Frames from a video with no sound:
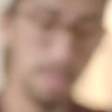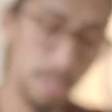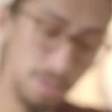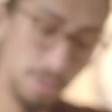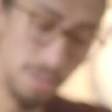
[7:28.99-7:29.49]

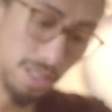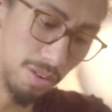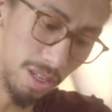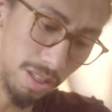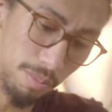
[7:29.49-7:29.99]
Ace of Swords, like
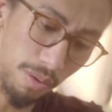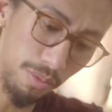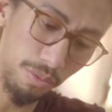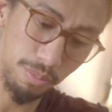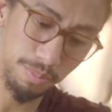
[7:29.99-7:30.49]
you cut them off,
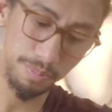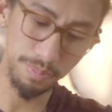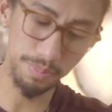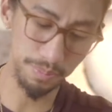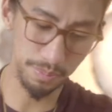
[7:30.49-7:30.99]

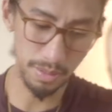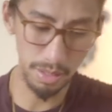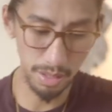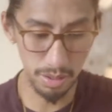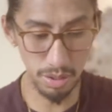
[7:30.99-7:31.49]
because mm-hmm. mm
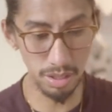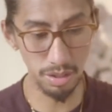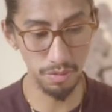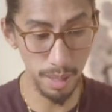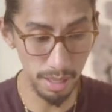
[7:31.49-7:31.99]
-hmm. you
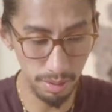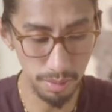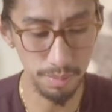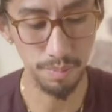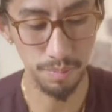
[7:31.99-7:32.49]
deserve better.
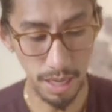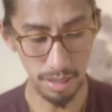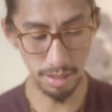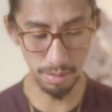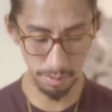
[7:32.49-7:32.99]
Nine
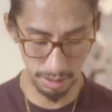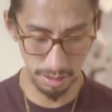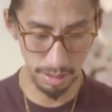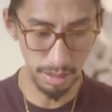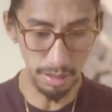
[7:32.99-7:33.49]
of
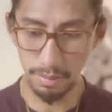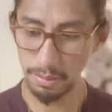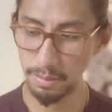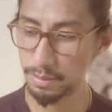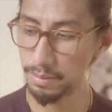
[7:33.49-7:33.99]
Cups.
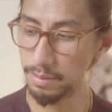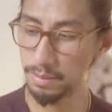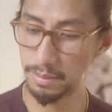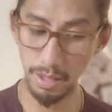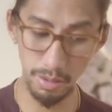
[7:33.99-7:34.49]

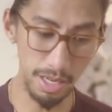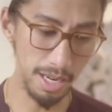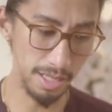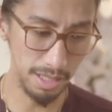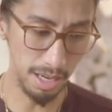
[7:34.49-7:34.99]
You
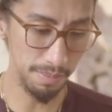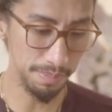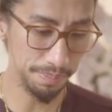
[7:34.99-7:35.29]
realize that.